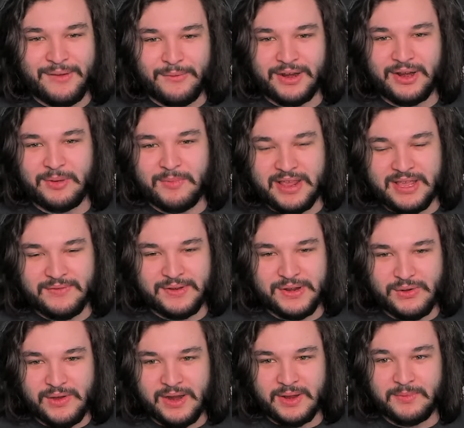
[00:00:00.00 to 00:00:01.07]
I wanted to make a
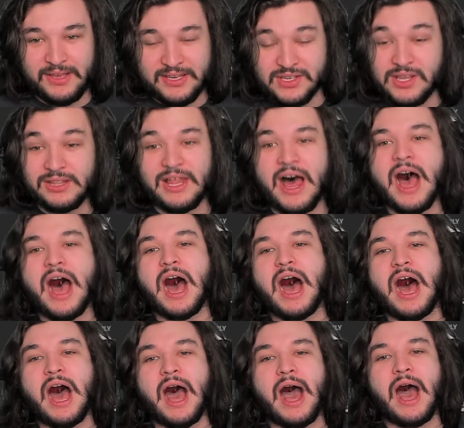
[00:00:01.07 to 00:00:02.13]
video on it because a
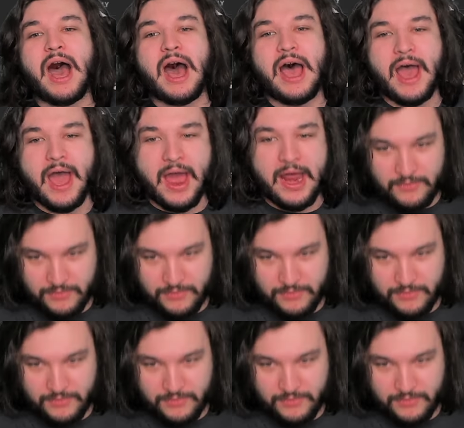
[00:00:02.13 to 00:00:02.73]
lot